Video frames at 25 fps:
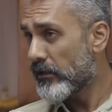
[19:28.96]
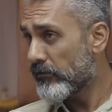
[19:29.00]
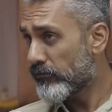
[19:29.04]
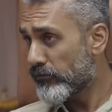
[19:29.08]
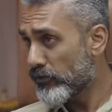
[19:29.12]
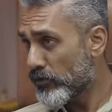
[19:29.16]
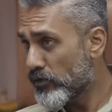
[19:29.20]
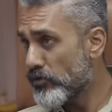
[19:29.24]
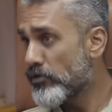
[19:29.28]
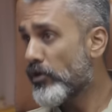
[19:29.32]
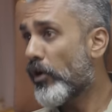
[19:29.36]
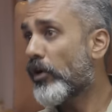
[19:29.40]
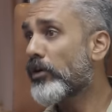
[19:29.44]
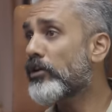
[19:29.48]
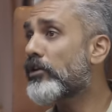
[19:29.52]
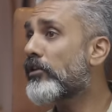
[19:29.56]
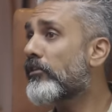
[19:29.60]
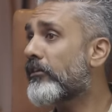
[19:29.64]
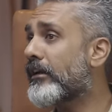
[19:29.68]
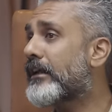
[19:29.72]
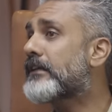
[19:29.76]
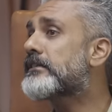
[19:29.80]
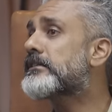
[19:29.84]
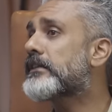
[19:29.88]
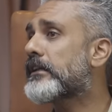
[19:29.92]
If you're not
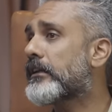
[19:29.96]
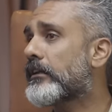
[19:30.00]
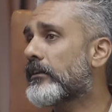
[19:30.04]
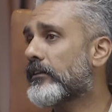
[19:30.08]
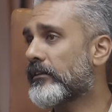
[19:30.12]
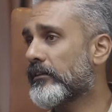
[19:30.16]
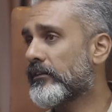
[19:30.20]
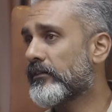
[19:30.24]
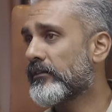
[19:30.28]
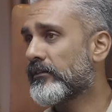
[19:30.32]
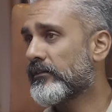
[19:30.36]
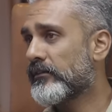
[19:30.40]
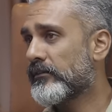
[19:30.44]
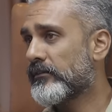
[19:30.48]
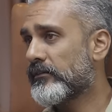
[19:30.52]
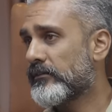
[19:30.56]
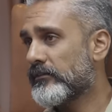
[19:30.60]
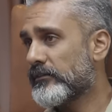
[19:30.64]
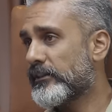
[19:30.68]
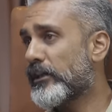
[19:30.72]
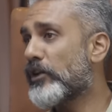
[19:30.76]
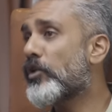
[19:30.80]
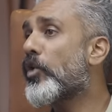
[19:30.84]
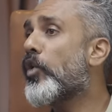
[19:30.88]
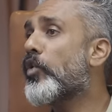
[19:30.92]
racing,
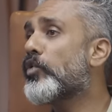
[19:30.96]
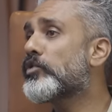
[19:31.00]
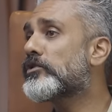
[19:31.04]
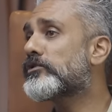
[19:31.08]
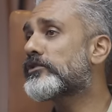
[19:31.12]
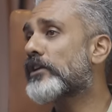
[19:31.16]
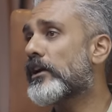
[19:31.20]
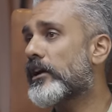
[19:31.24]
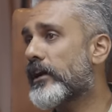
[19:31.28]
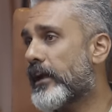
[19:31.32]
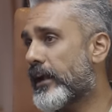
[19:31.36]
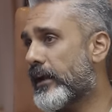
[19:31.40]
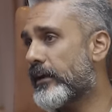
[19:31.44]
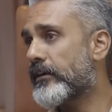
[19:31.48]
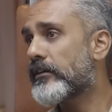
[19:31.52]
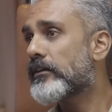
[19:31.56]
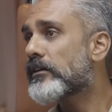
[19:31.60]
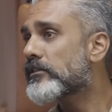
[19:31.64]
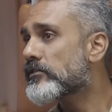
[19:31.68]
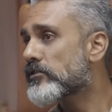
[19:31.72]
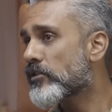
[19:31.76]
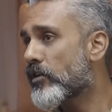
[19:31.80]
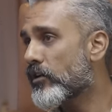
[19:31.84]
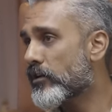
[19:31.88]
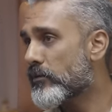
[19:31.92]
then who's ahead
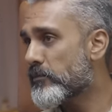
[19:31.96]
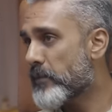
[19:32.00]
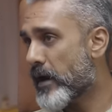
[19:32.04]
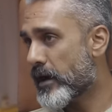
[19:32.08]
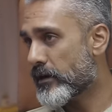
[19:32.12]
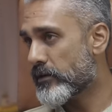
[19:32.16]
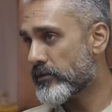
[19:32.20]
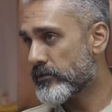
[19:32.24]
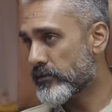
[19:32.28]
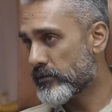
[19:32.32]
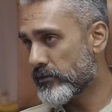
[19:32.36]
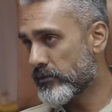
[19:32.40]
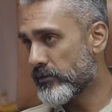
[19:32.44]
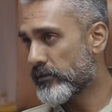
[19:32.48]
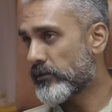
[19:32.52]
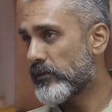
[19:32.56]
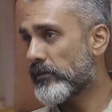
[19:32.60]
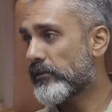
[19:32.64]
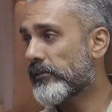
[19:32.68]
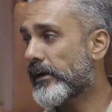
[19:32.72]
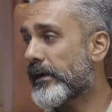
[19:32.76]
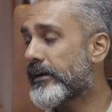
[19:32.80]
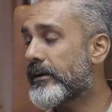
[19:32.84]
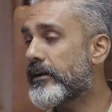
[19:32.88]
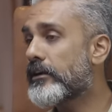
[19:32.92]
does not matter.
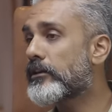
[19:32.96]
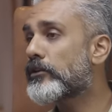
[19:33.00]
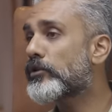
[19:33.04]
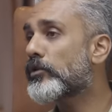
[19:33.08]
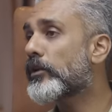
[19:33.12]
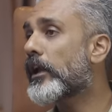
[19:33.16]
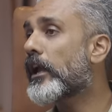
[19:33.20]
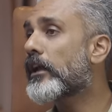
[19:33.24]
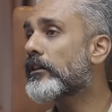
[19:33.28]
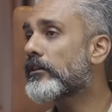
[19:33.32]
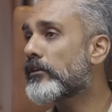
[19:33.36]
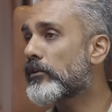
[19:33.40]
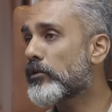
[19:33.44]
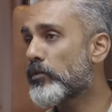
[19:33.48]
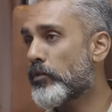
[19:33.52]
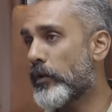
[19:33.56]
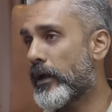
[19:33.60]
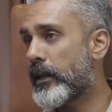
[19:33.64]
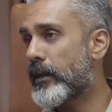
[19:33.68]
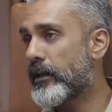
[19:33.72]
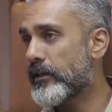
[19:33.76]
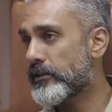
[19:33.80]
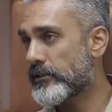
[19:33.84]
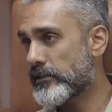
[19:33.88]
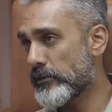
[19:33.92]
Riding together
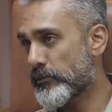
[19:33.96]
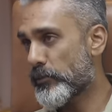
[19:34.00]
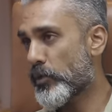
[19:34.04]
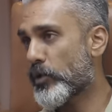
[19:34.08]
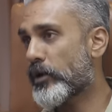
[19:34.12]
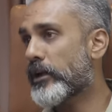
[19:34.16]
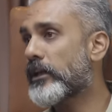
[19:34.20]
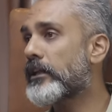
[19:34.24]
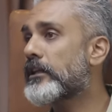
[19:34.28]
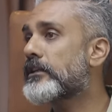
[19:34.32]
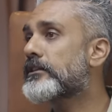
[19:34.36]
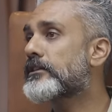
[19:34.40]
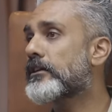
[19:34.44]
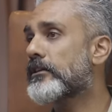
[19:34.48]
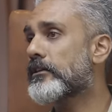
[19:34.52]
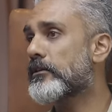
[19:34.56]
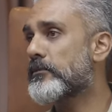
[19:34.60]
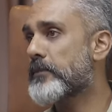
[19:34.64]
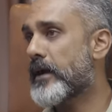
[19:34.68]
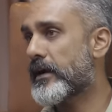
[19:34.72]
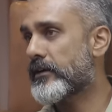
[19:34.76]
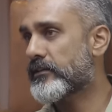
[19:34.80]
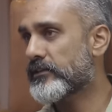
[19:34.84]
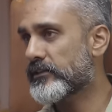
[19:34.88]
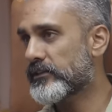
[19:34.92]
well and supporting each other
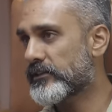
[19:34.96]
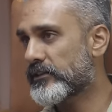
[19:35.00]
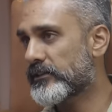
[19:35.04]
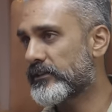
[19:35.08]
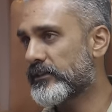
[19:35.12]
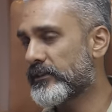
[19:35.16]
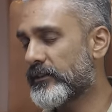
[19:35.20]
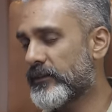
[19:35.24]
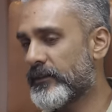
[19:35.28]
matters.